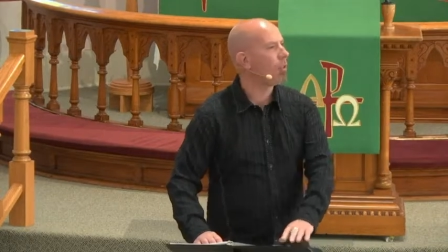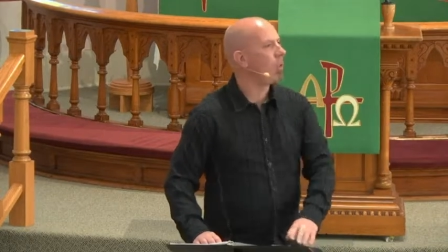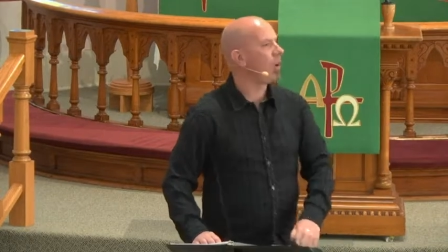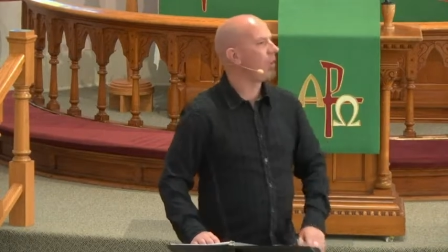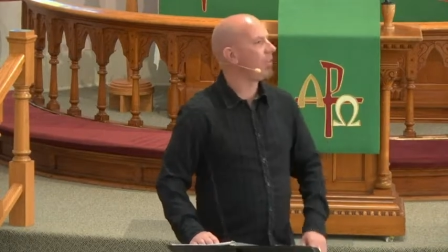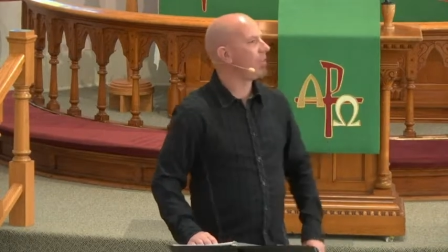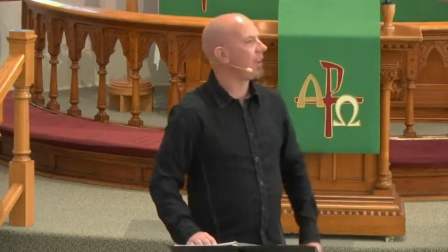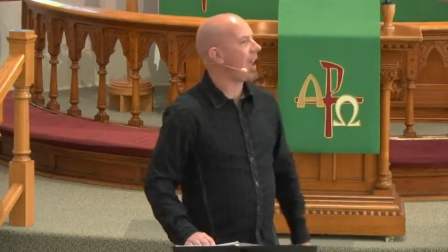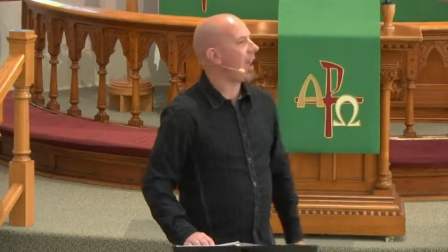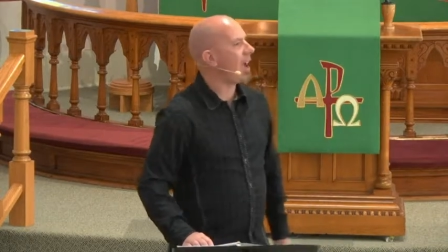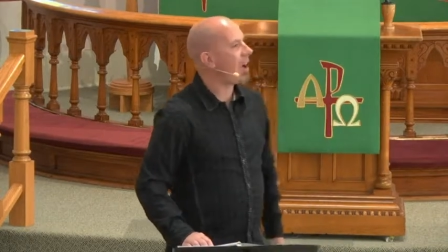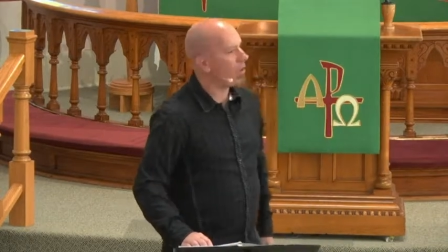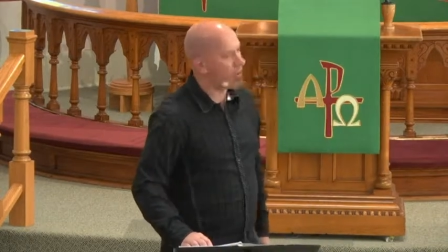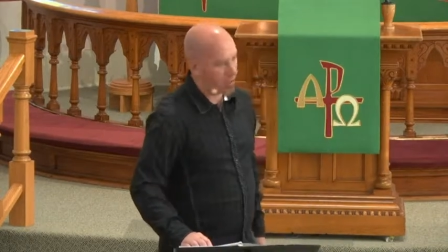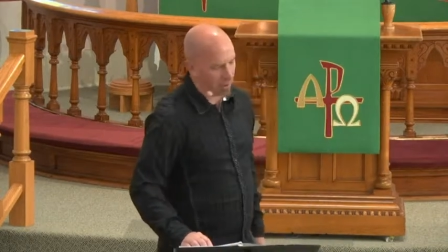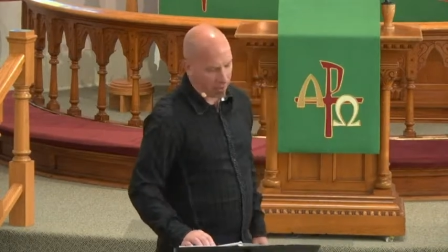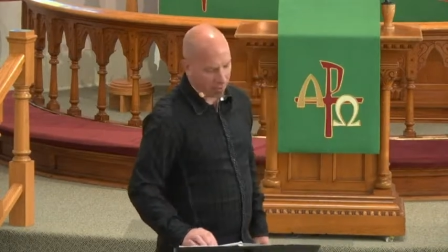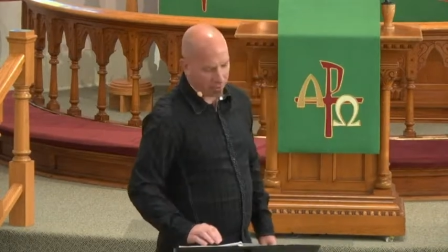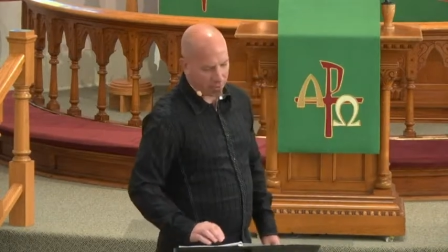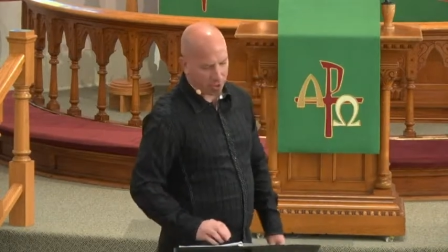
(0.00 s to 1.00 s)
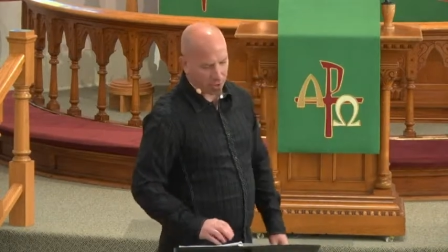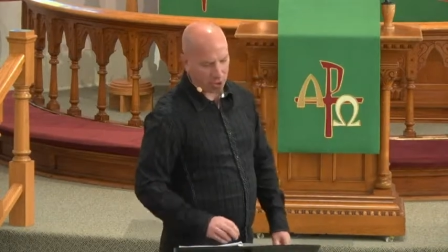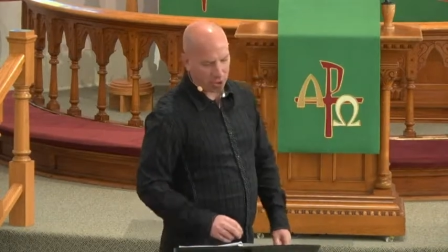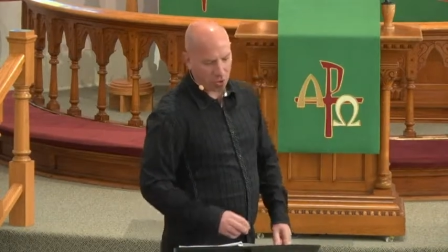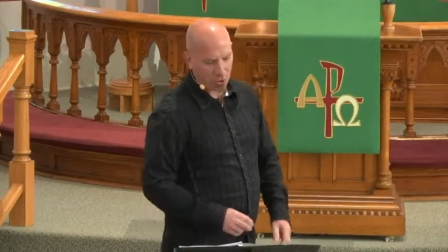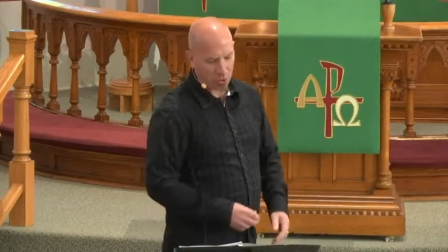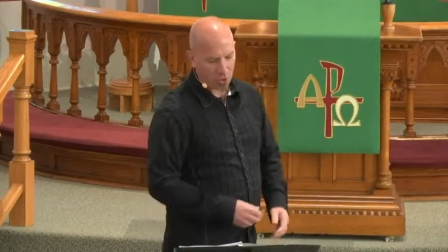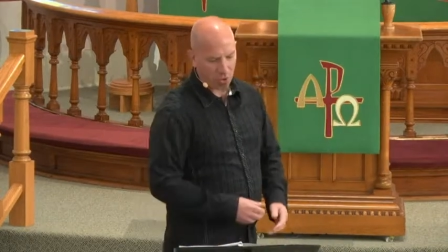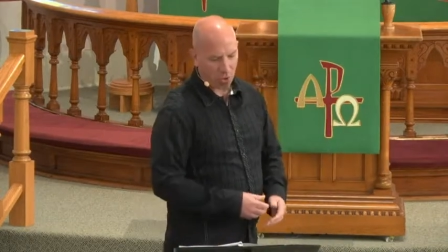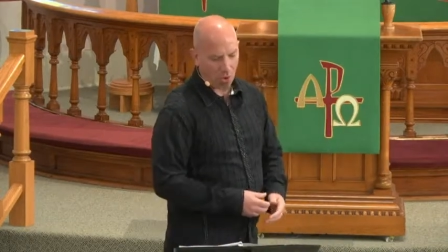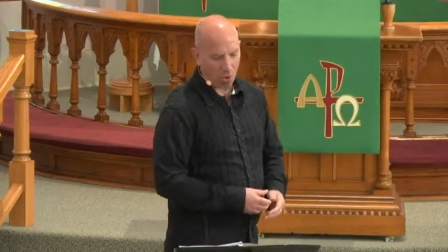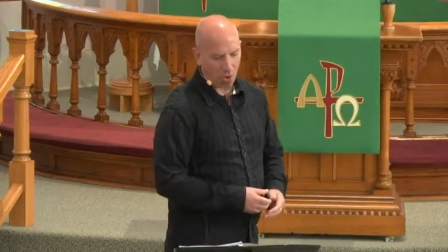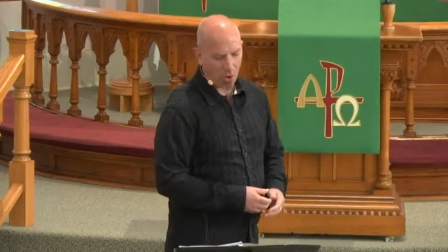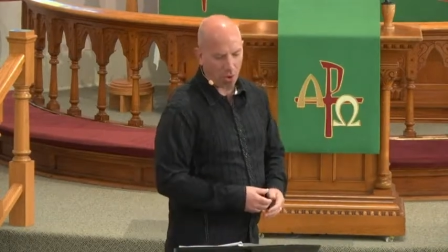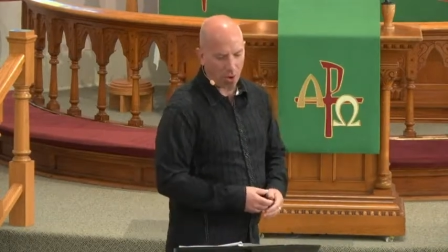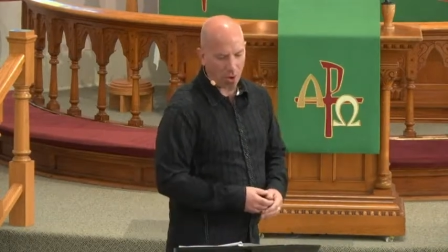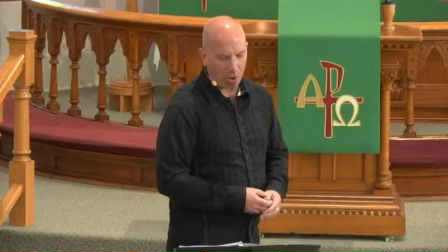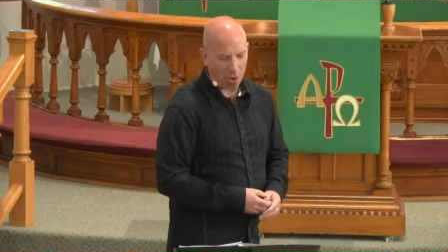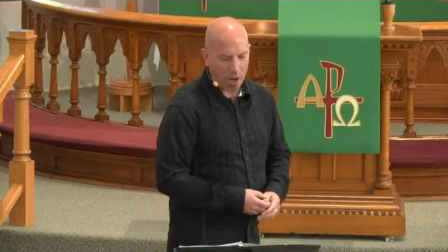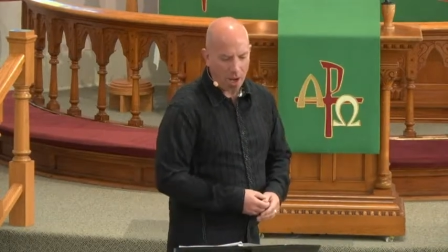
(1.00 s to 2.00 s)
was out of control
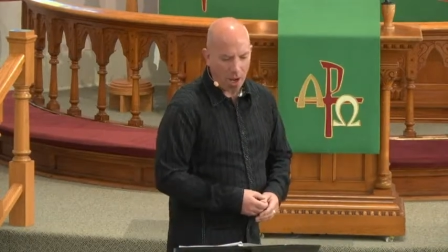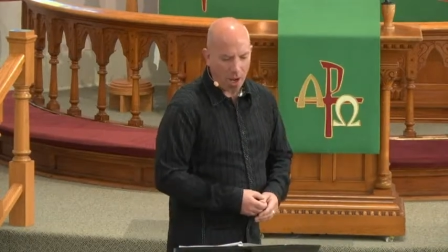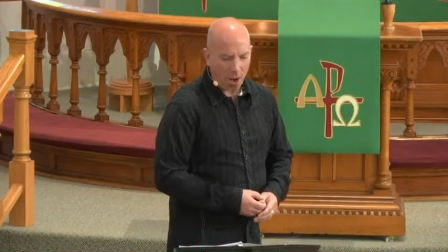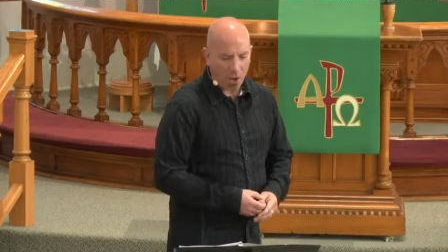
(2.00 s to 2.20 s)
or,